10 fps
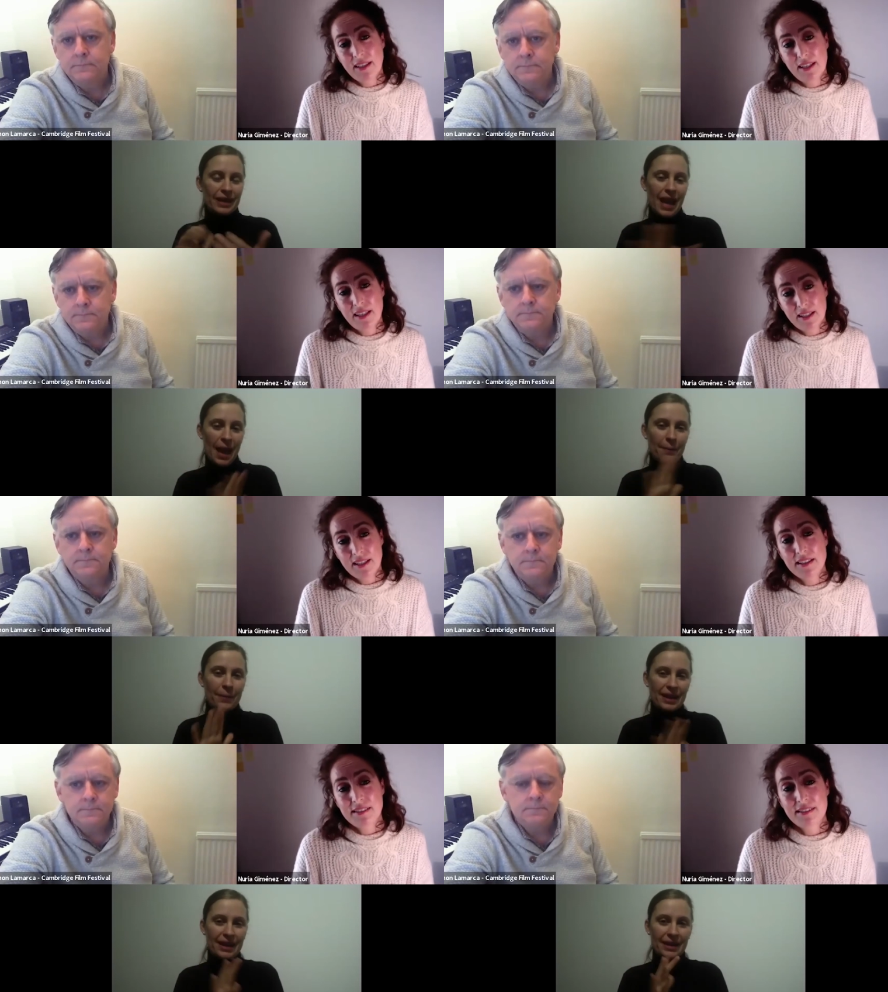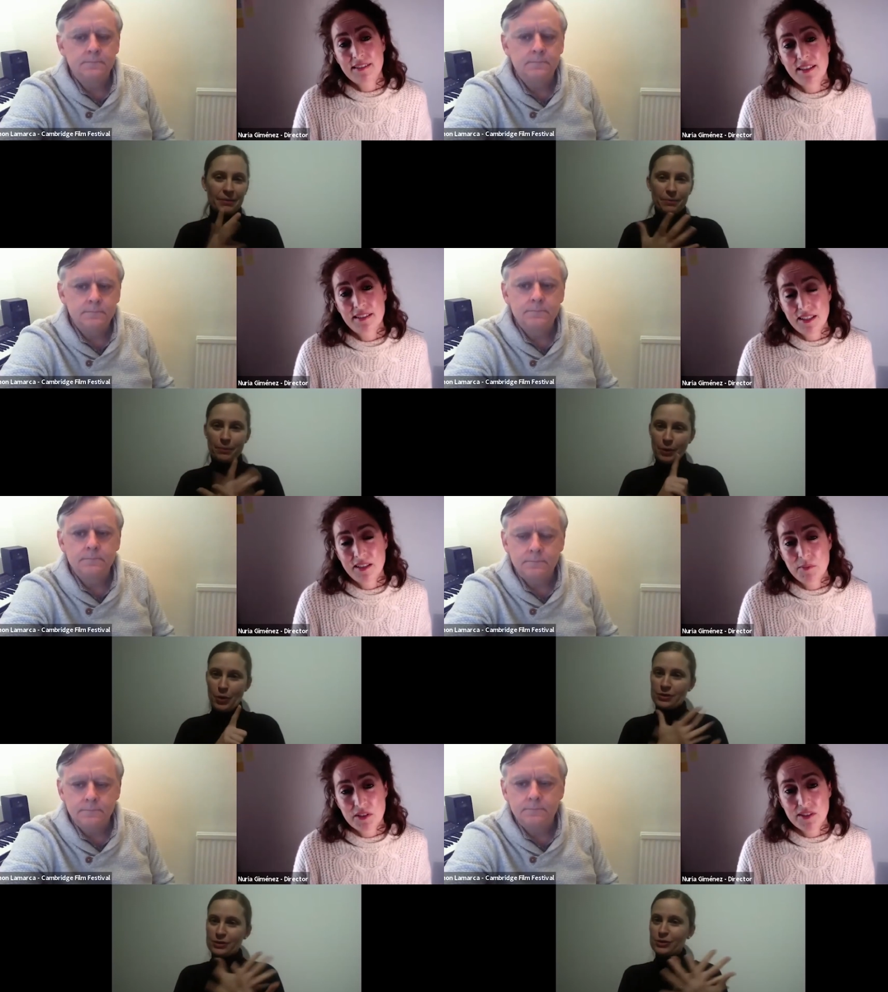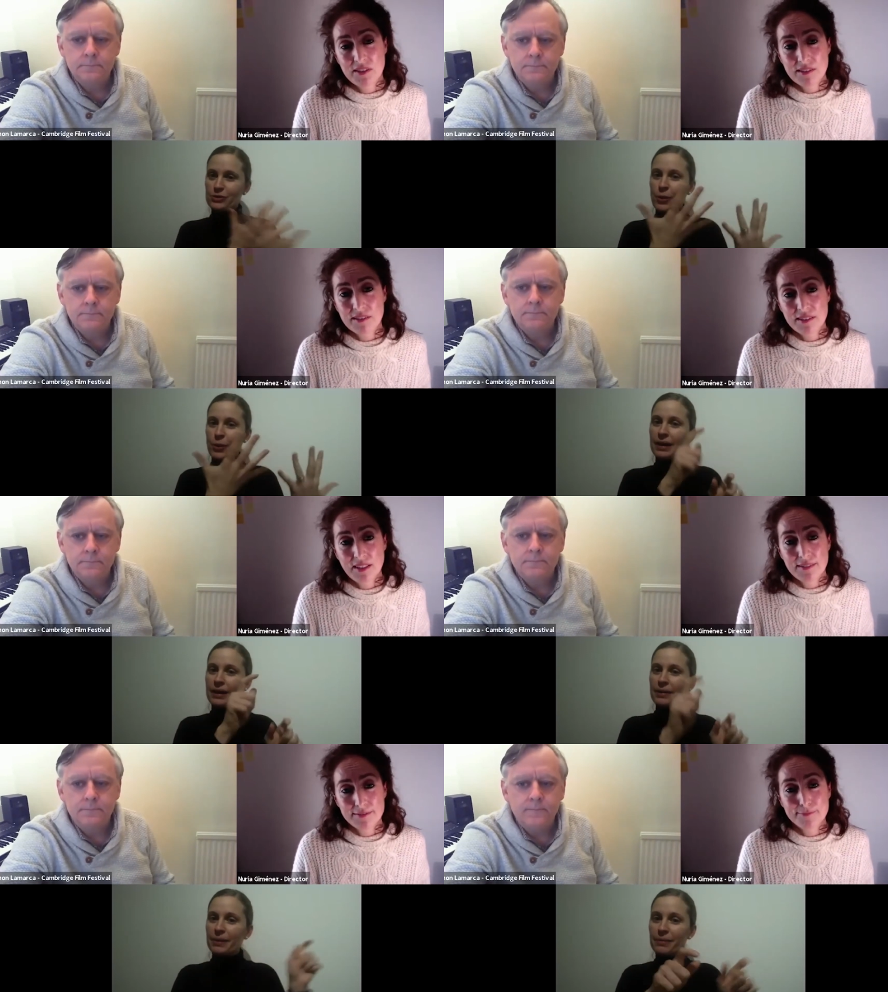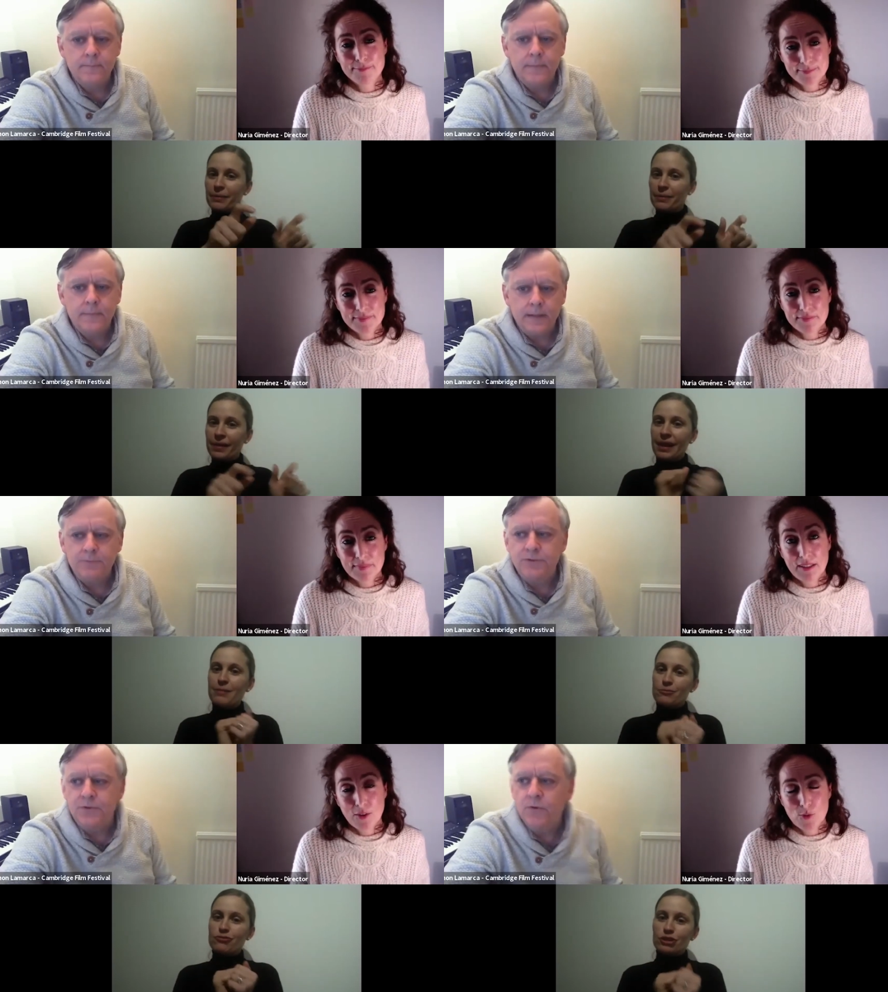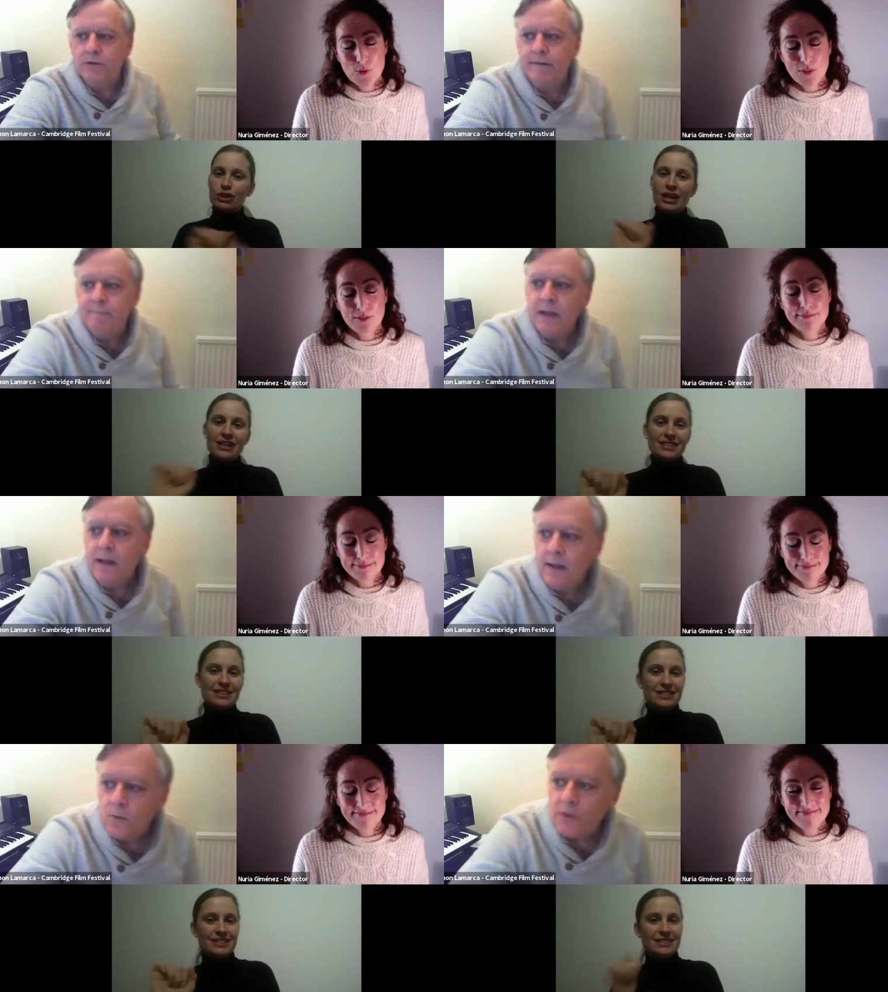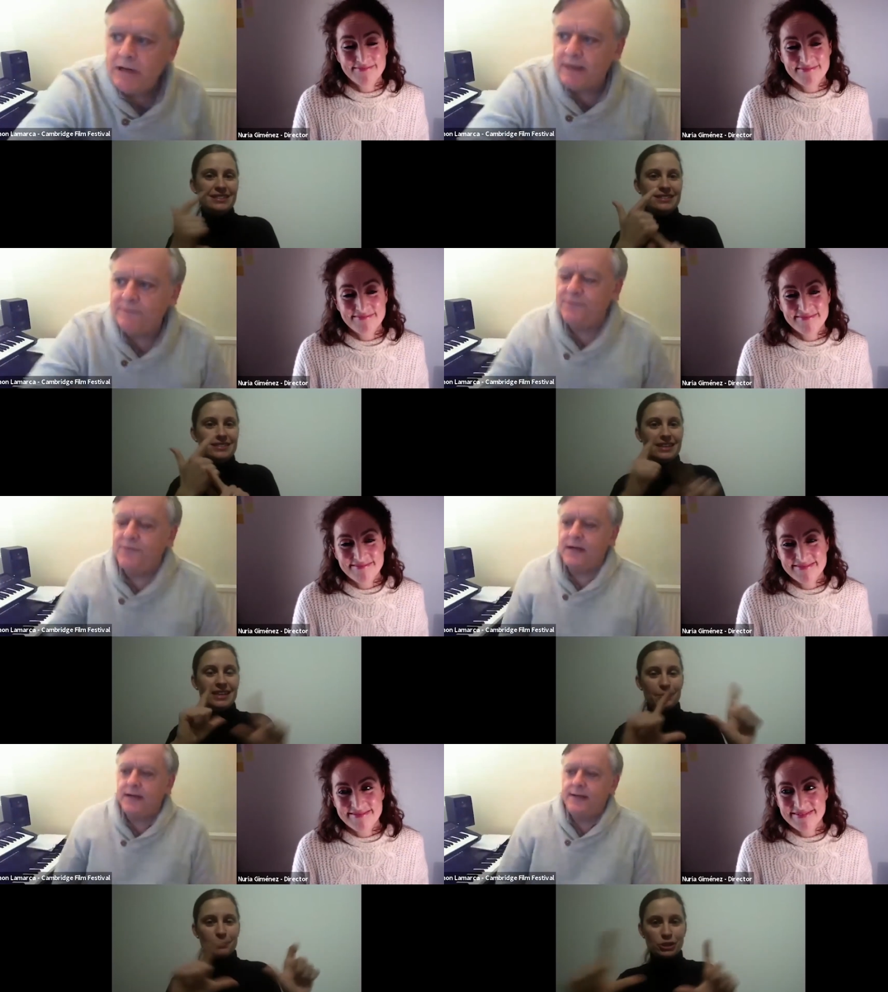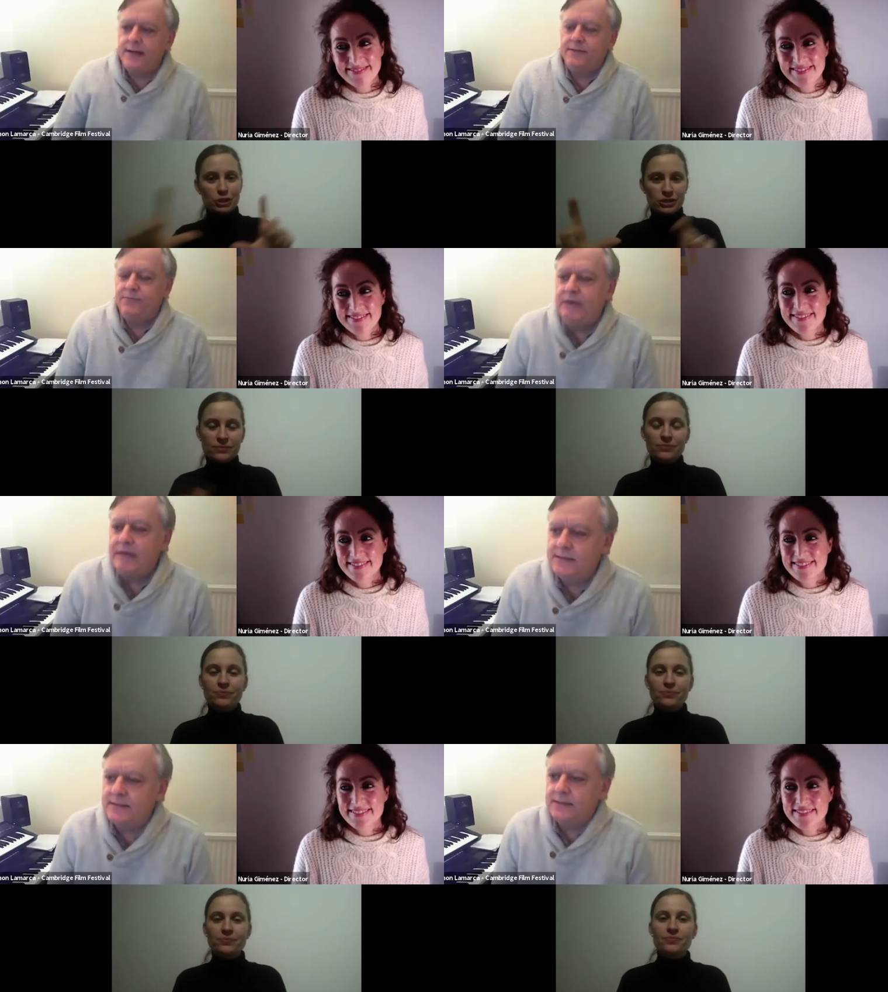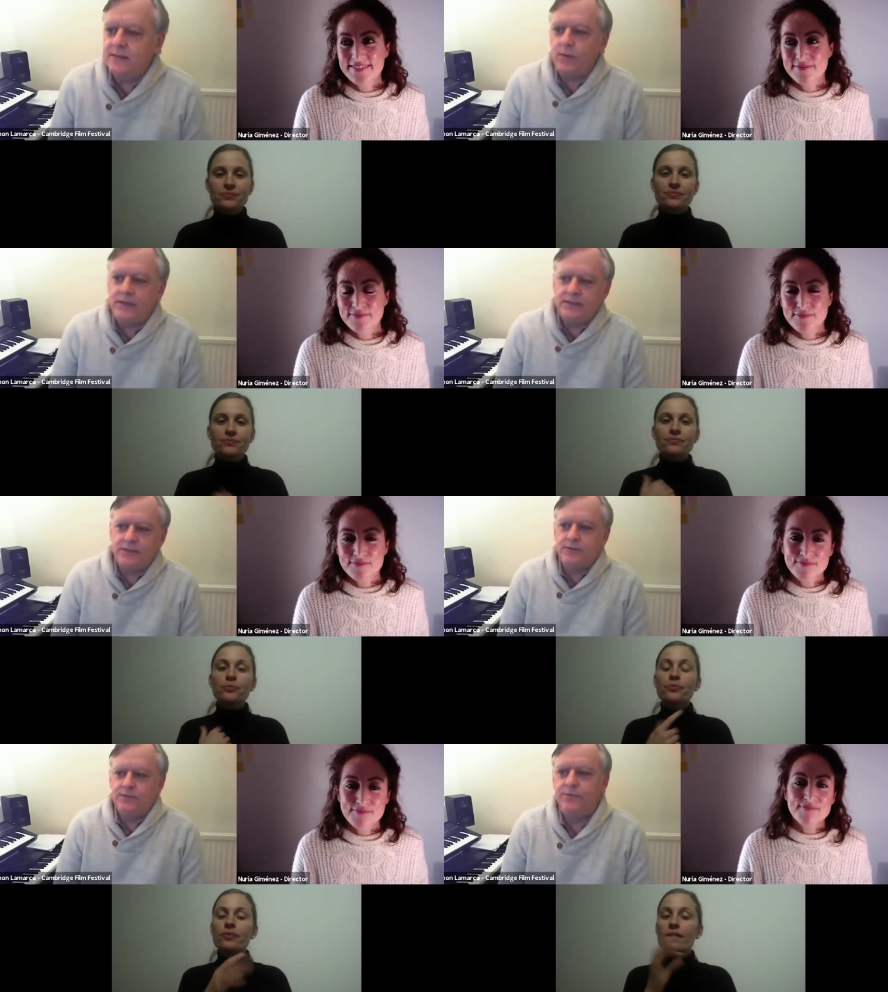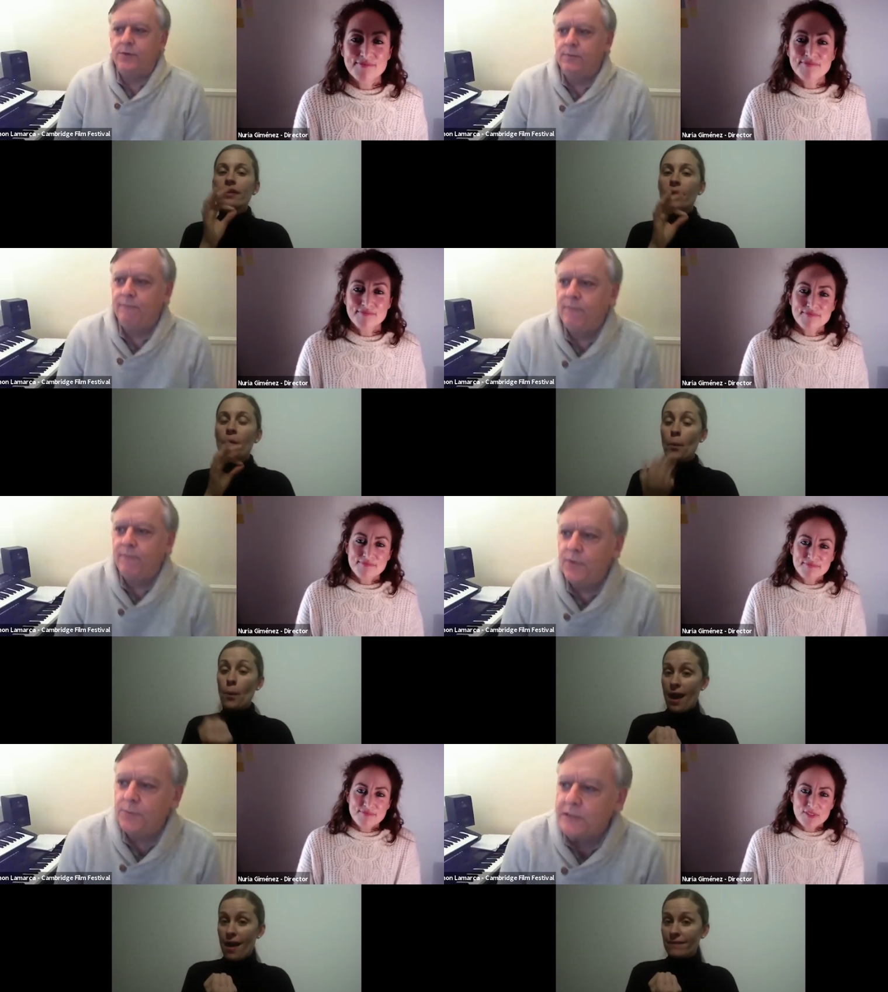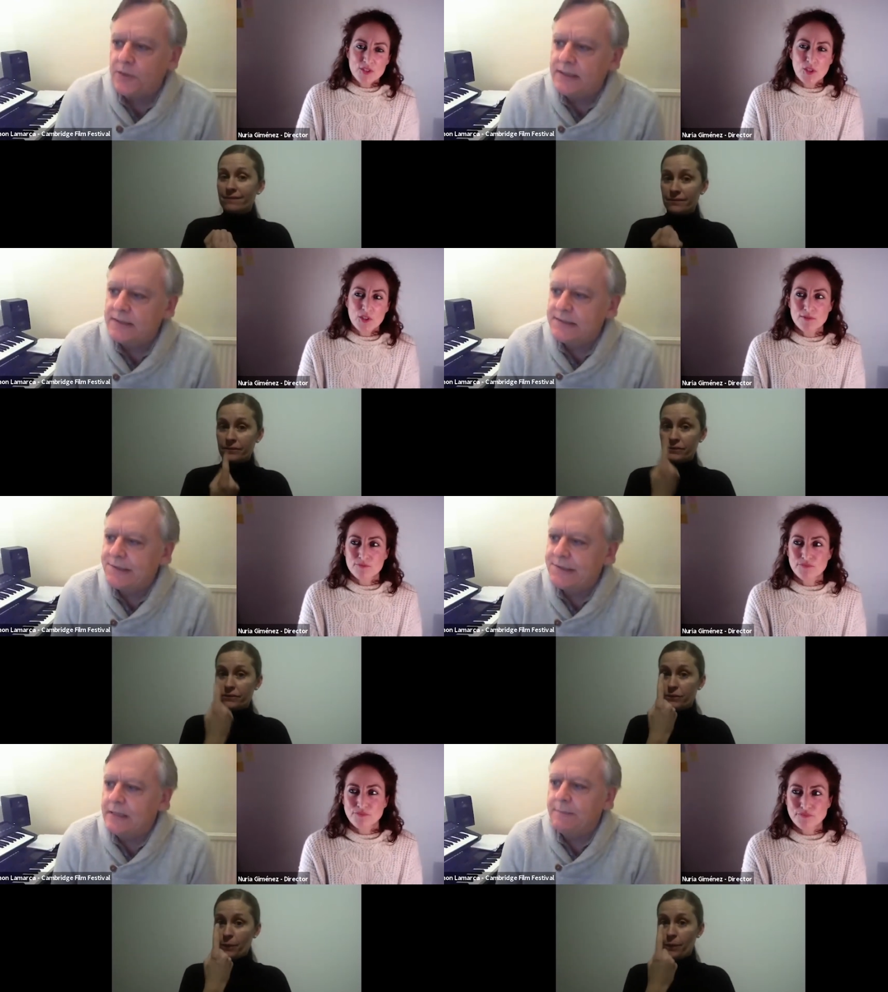Speaker 1: uh, his his images. Yeah.
Speaker 2: Absolutely. We have uh, the first uh, question from, from the audience. Uh,